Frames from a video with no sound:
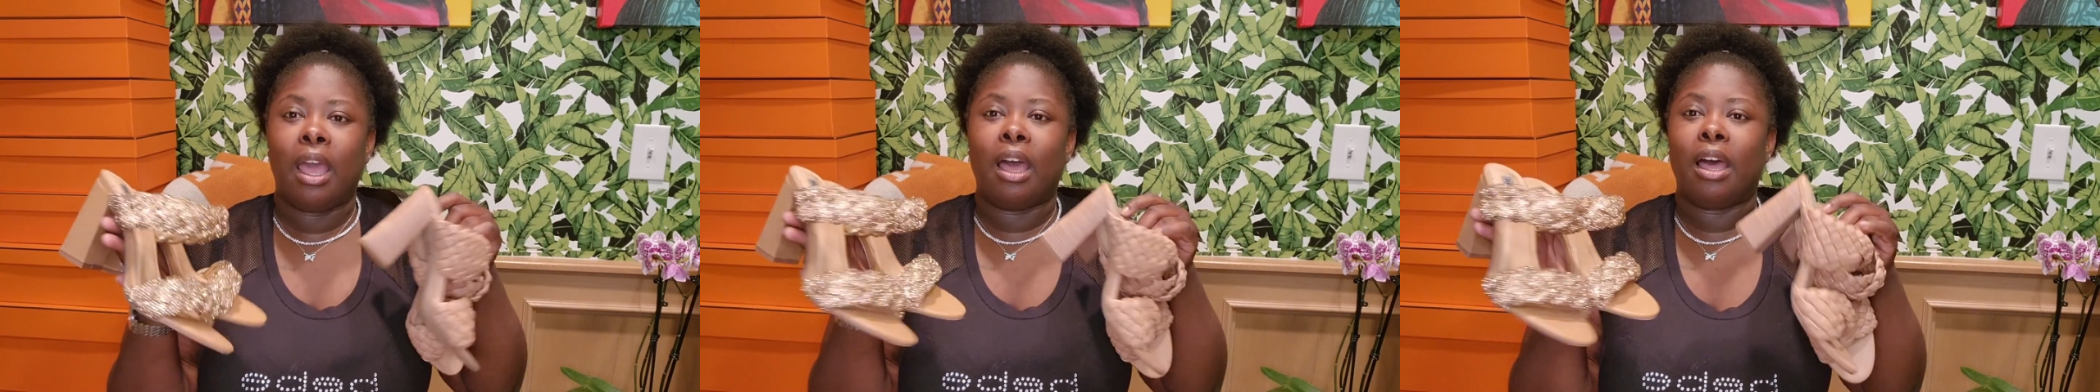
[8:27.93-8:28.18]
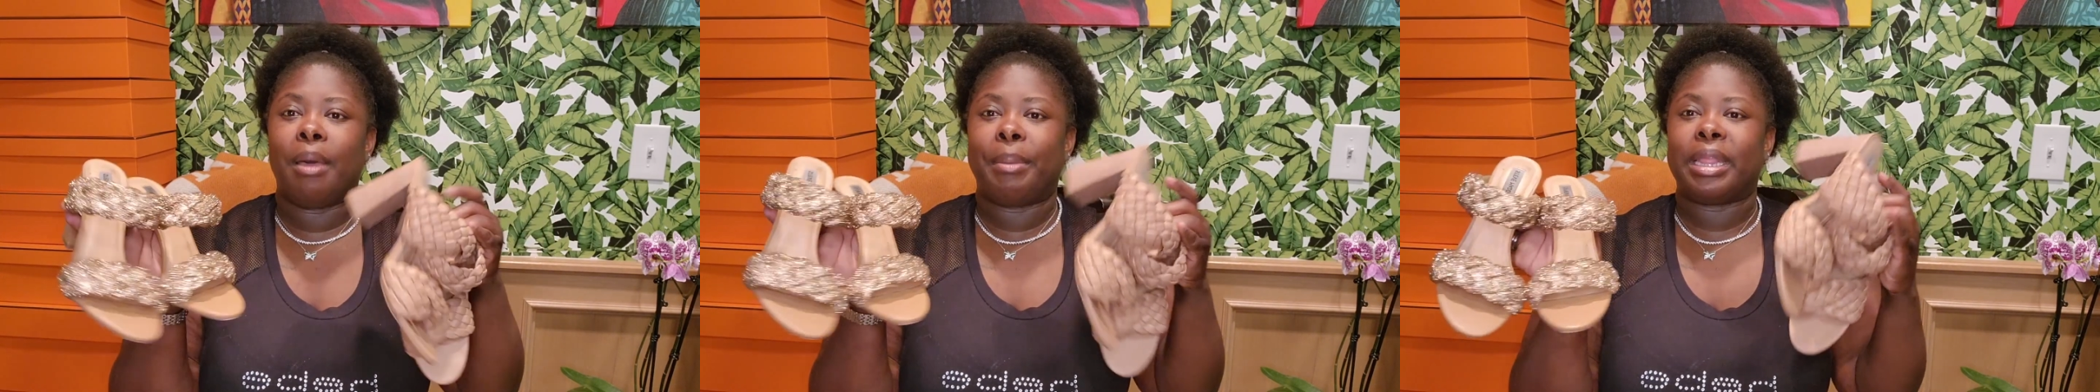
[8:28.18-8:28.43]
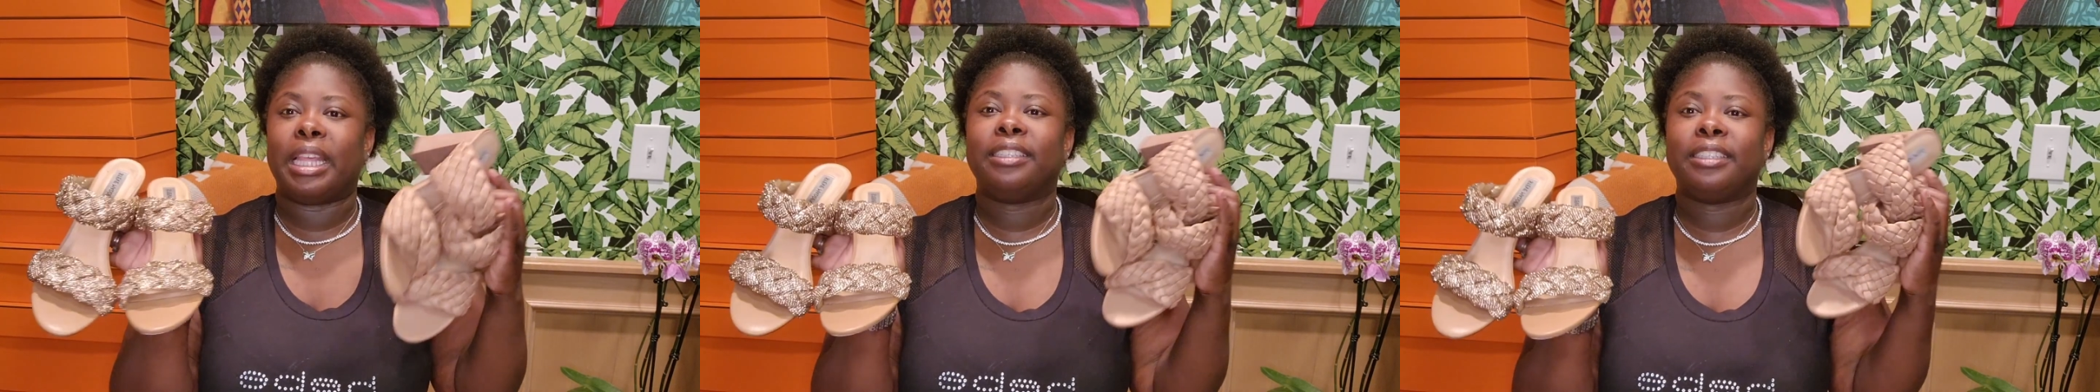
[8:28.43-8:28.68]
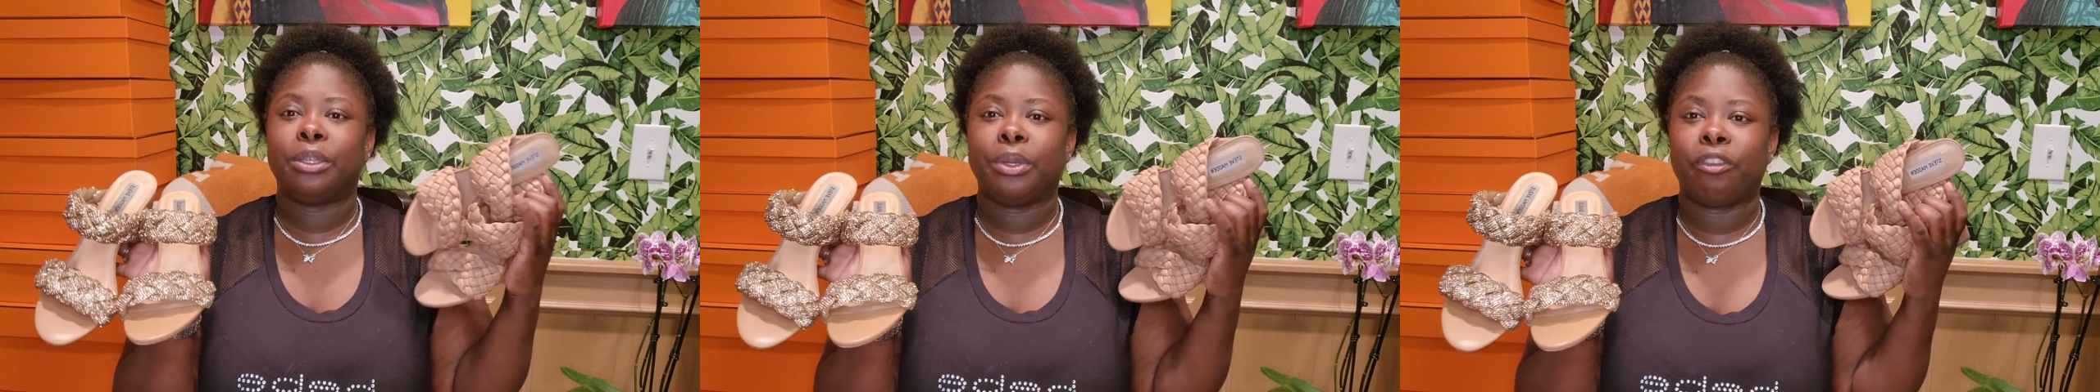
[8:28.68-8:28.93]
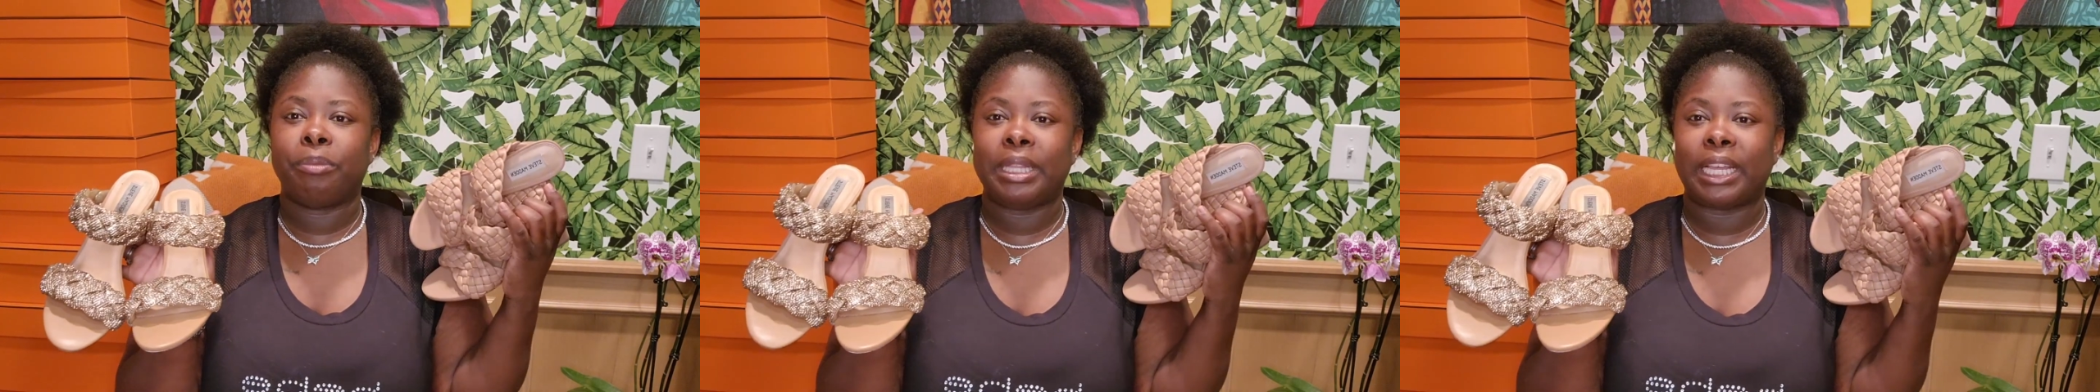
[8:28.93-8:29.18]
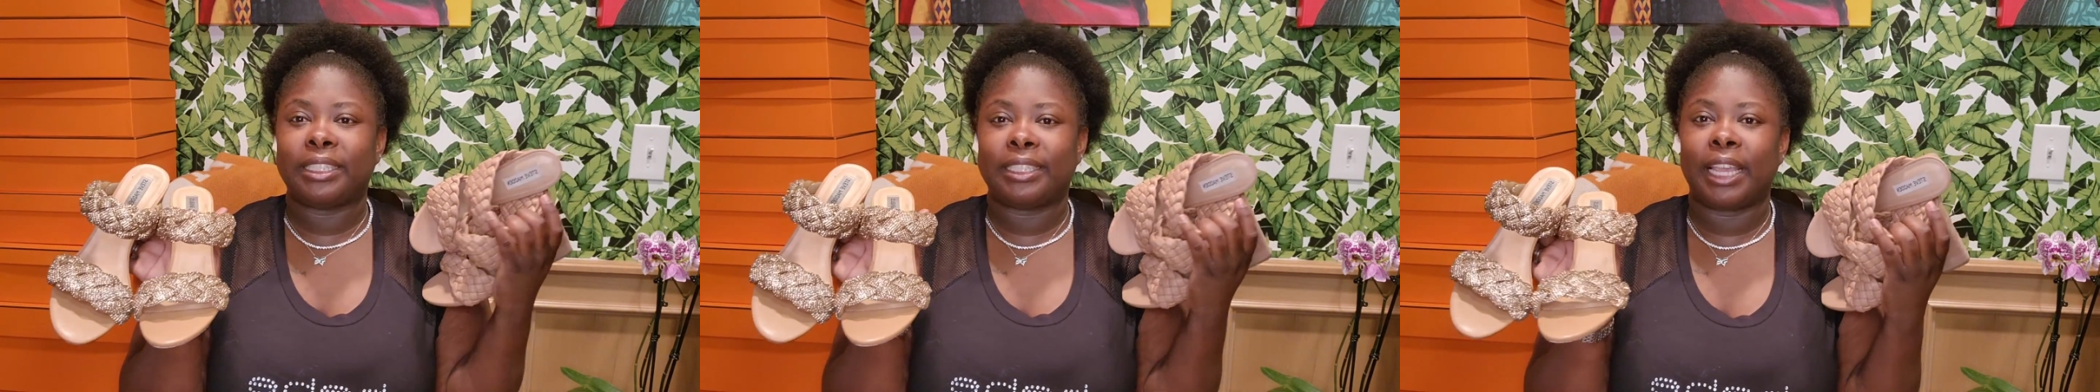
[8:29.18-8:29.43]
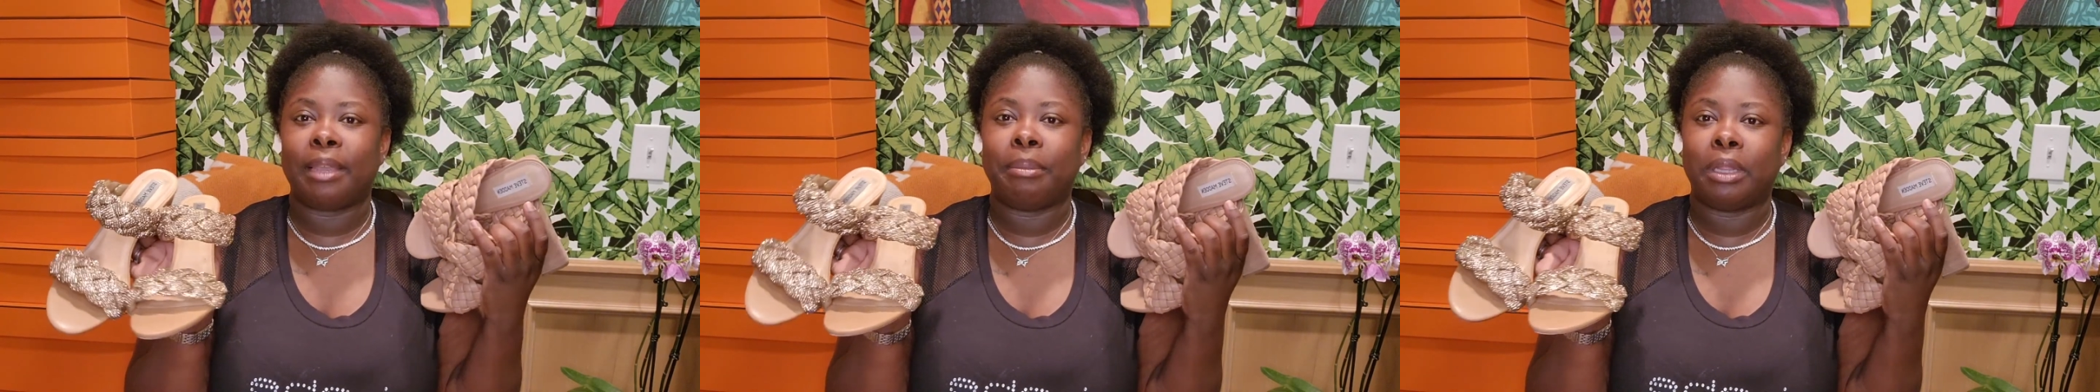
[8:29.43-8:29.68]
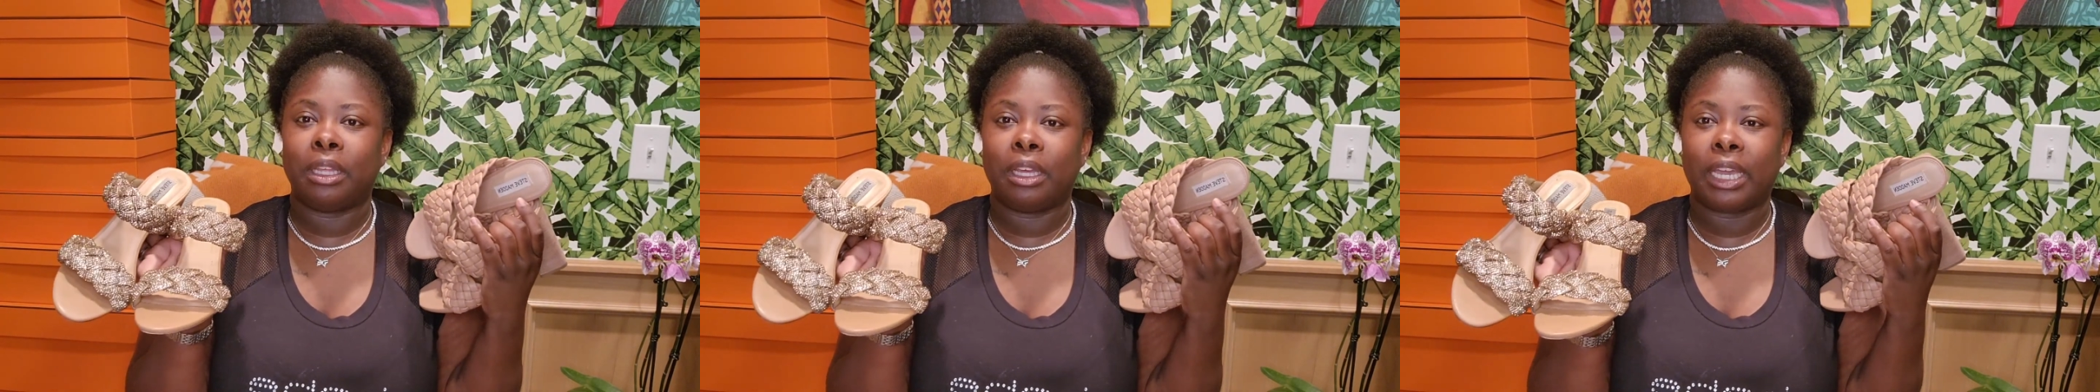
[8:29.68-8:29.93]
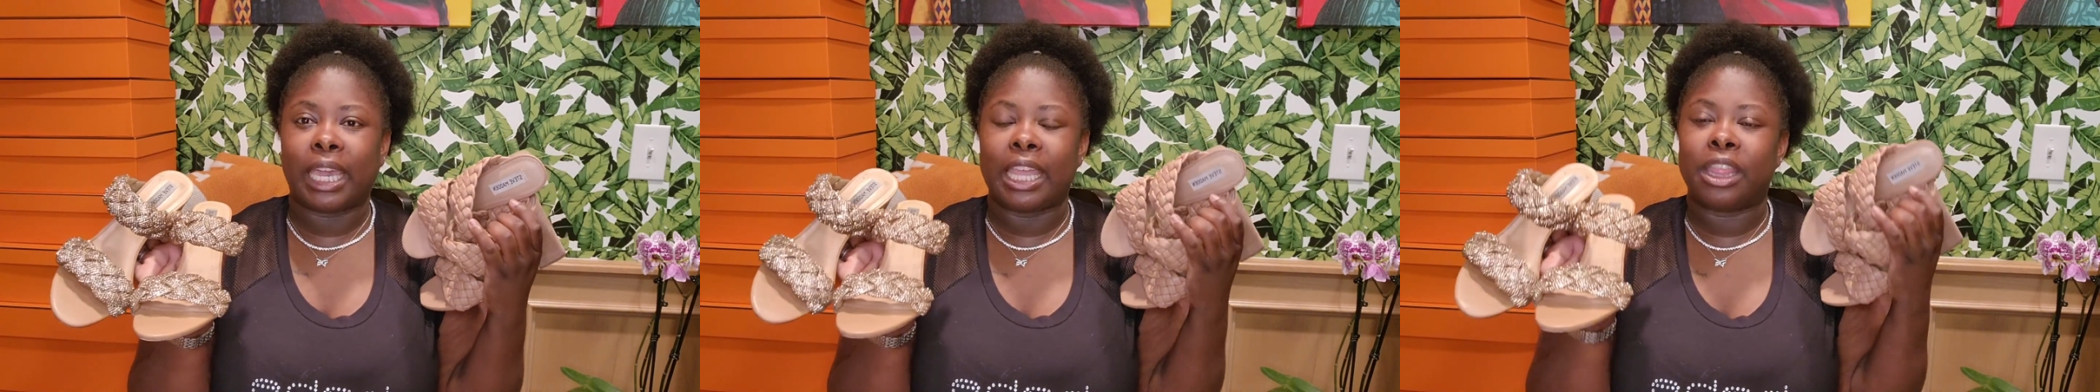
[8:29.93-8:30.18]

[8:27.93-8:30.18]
And they still give me that same look,